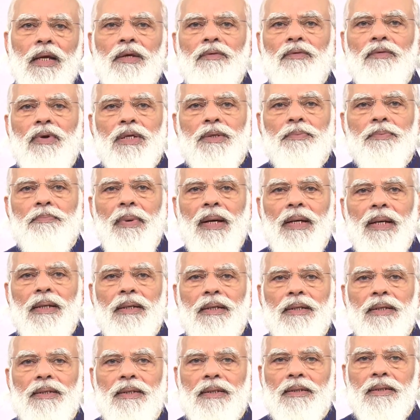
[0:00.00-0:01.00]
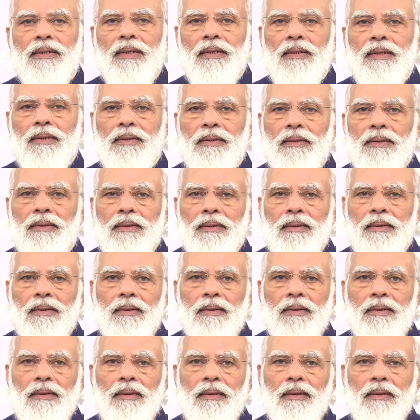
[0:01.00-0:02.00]
Investment decisions
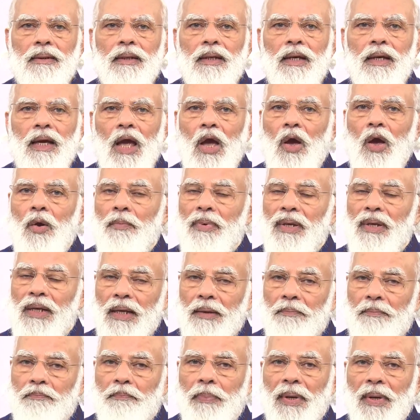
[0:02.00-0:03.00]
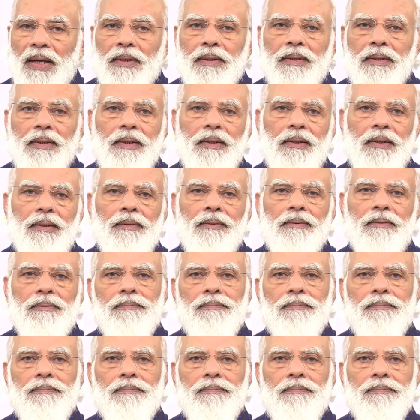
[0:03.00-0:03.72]
have been impacted.